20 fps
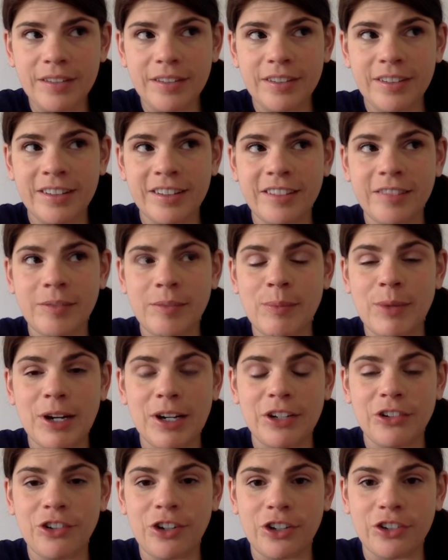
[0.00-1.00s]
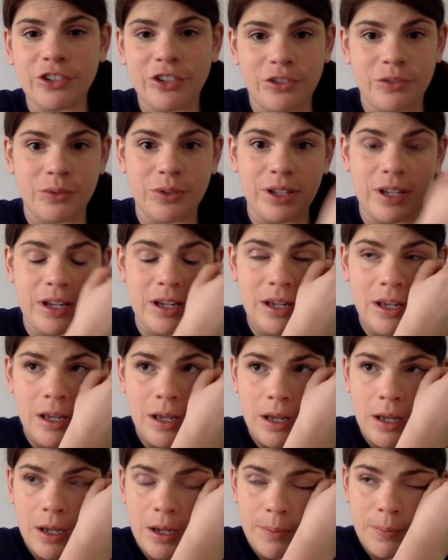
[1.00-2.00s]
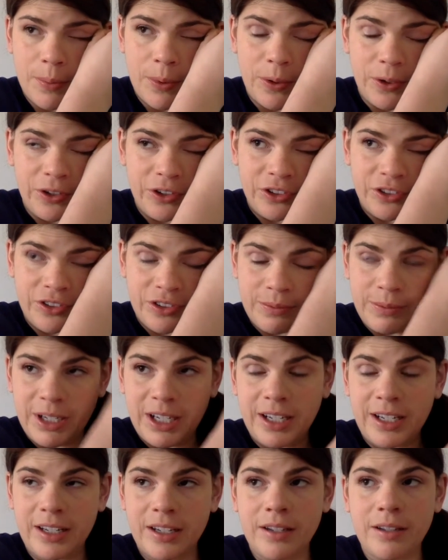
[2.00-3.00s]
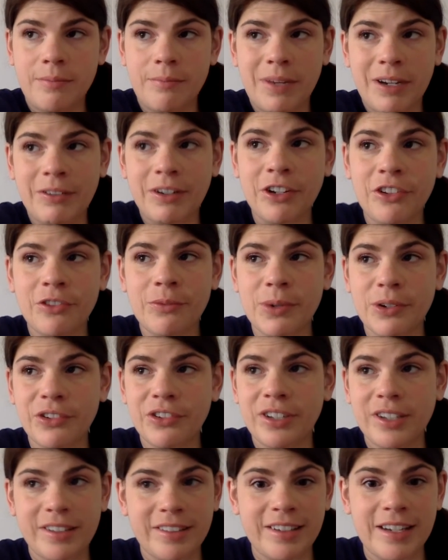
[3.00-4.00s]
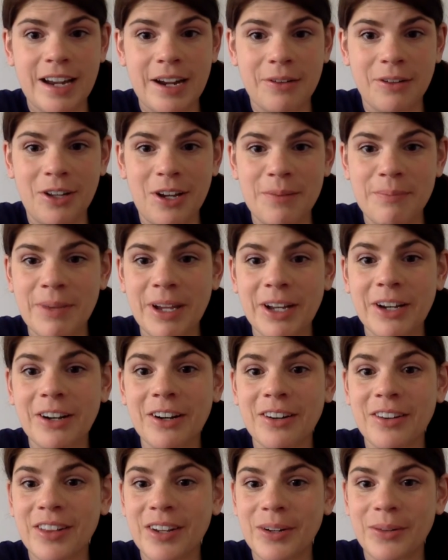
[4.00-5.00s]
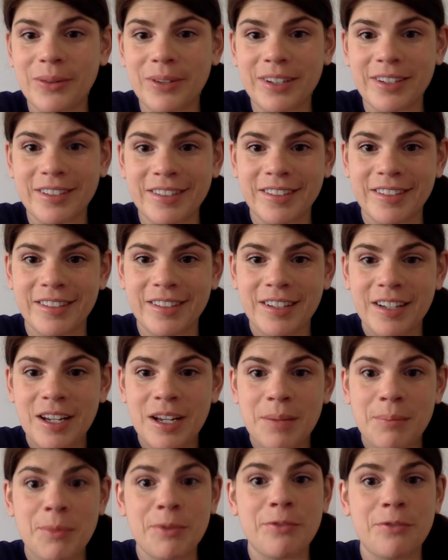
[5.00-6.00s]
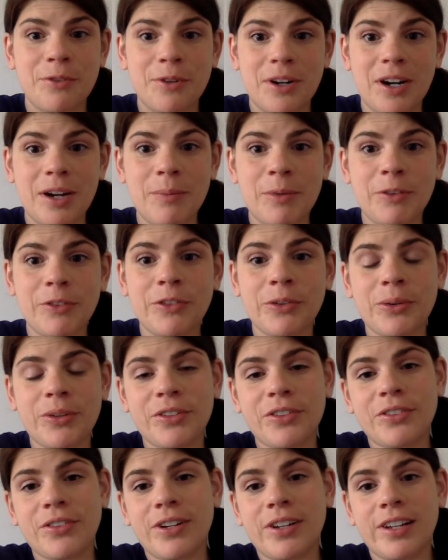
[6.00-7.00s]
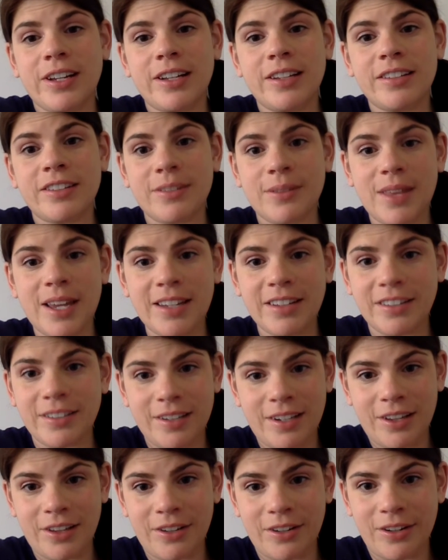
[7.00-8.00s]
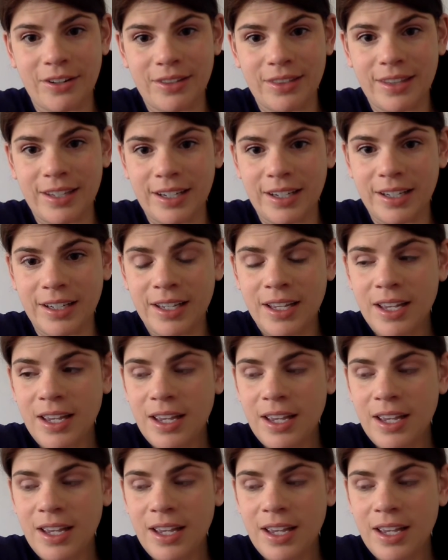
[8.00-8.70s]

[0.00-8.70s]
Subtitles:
Since I've been married, Josh has really pushed me, and my range of motion is now a lot better than it was before I moved to Australia, so that's another good thing.